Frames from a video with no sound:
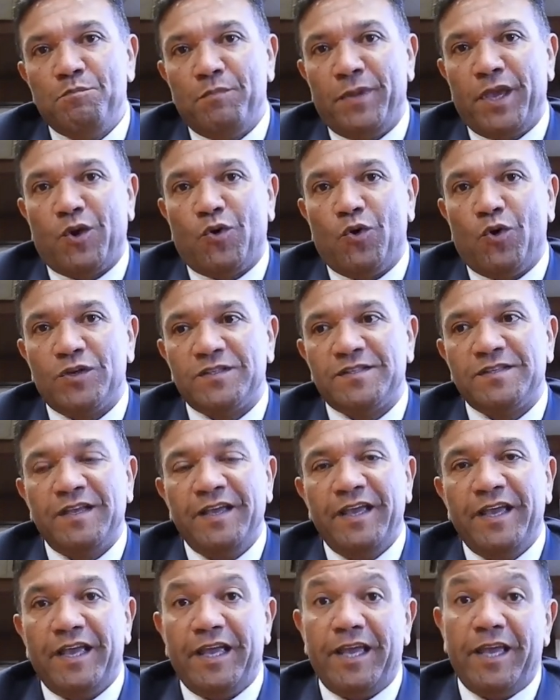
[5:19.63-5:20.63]

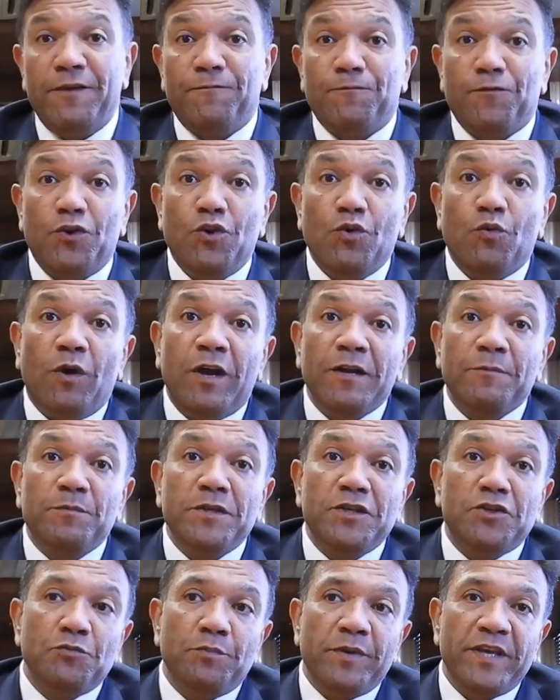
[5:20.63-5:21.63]
Because if you want
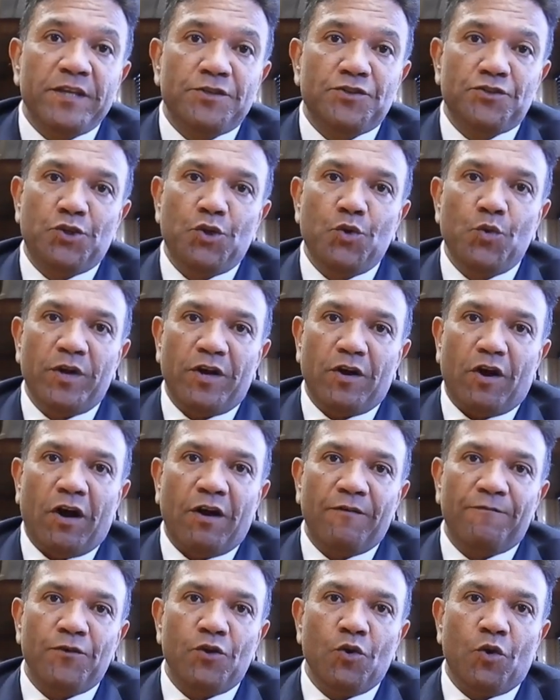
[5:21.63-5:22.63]
me to be a steward
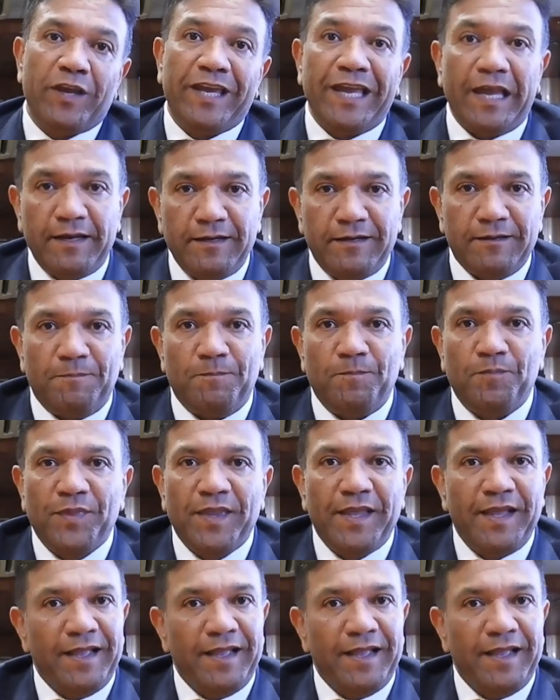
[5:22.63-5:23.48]
of your kingdom,